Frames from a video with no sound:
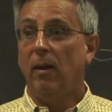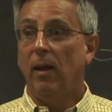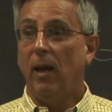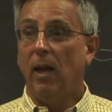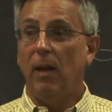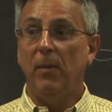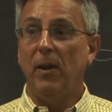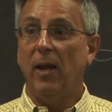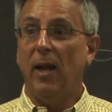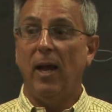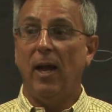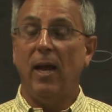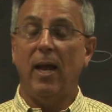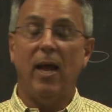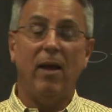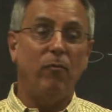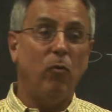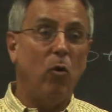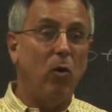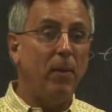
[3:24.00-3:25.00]
I mean, I
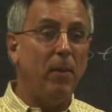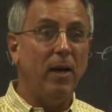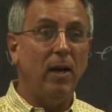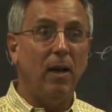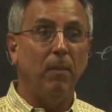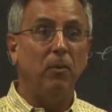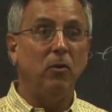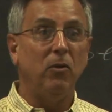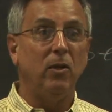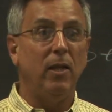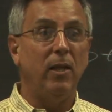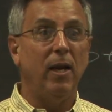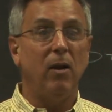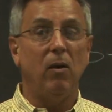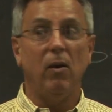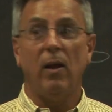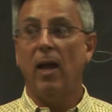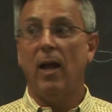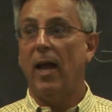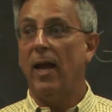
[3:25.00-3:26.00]
have all my numbers in
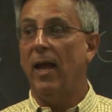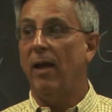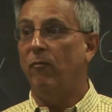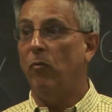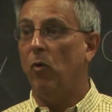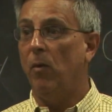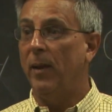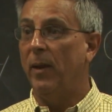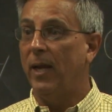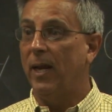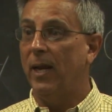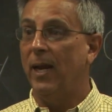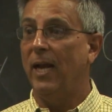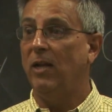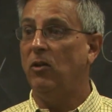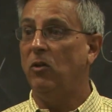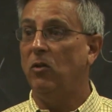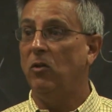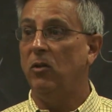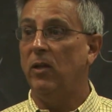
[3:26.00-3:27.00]
there. I have all my
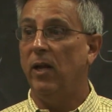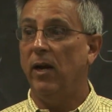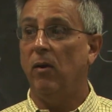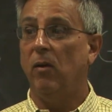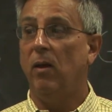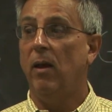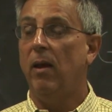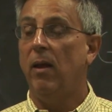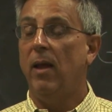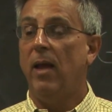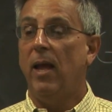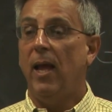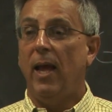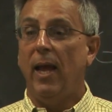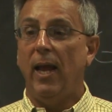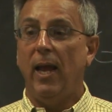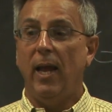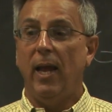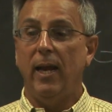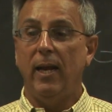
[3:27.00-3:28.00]
connections there.
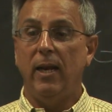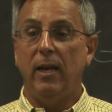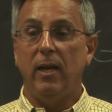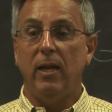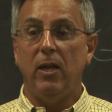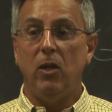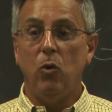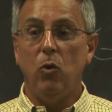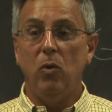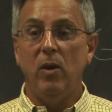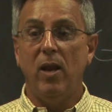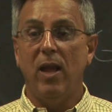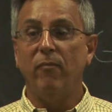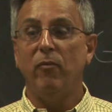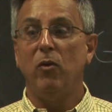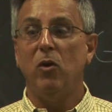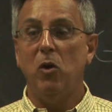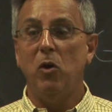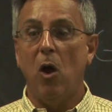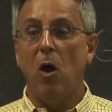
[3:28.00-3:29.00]
And you
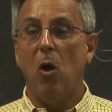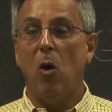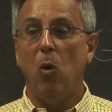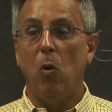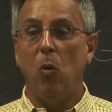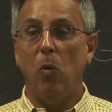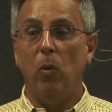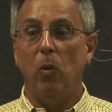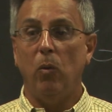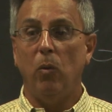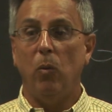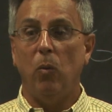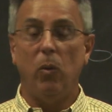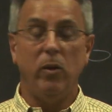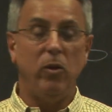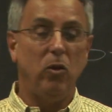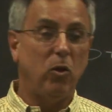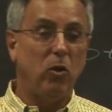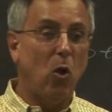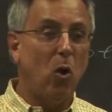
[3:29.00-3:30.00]
never know
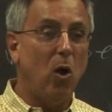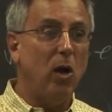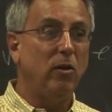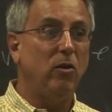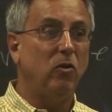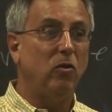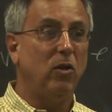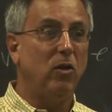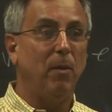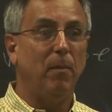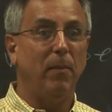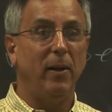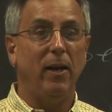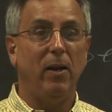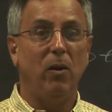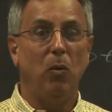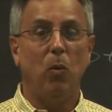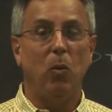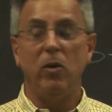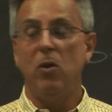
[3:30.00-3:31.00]
when you talk to
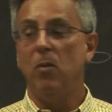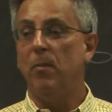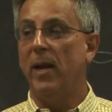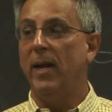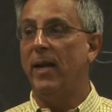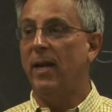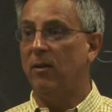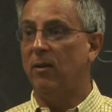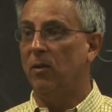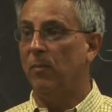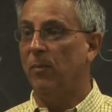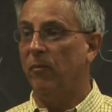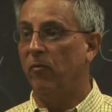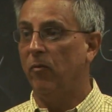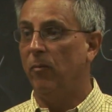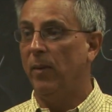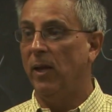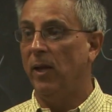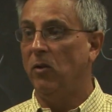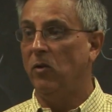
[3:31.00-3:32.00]
somebody when you might get some
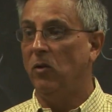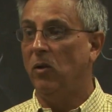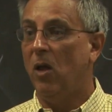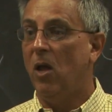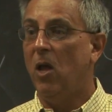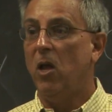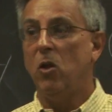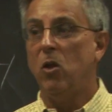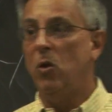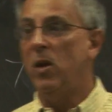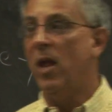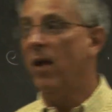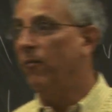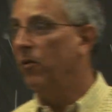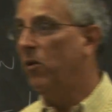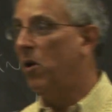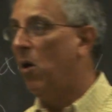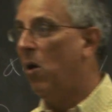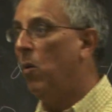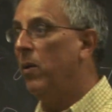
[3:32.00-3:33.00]
information. You
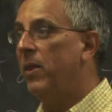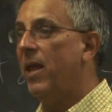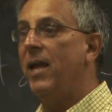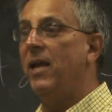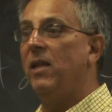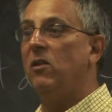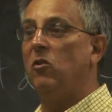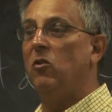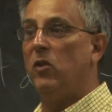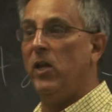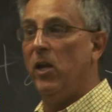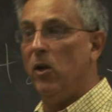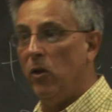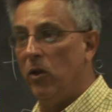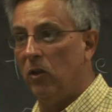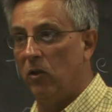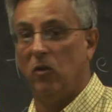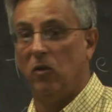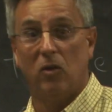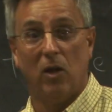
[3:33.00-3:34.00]
never know when they can steer
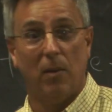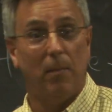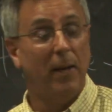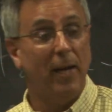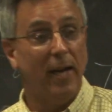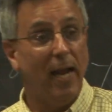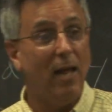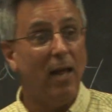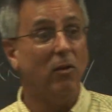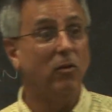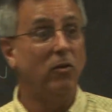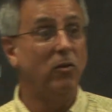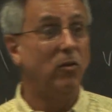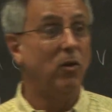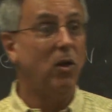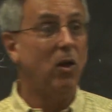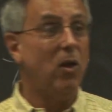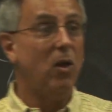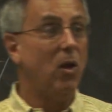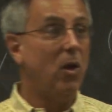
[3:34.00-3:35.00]
you to somebody
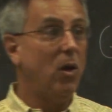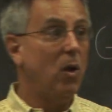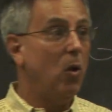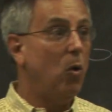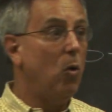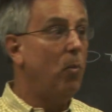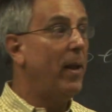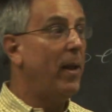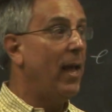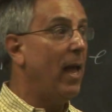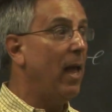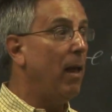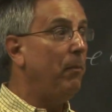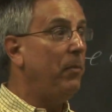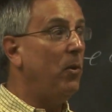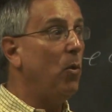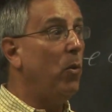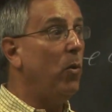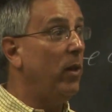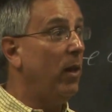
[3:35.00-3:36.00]
else who may
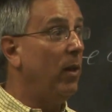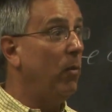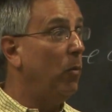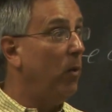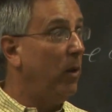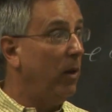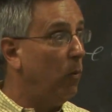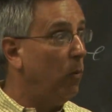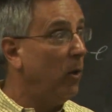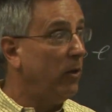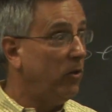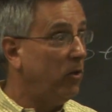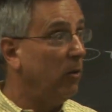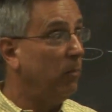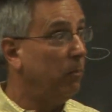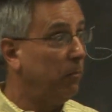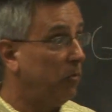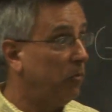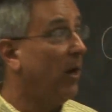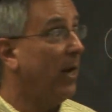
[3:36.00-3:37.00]
help you in what
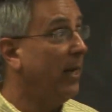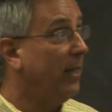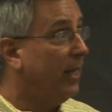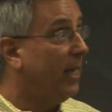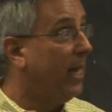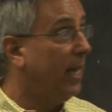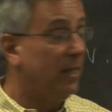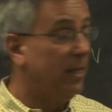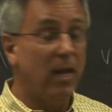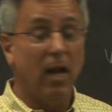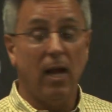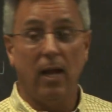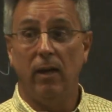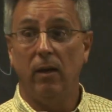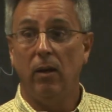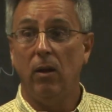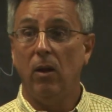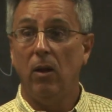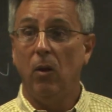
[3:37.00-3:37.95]
you're trying to get done.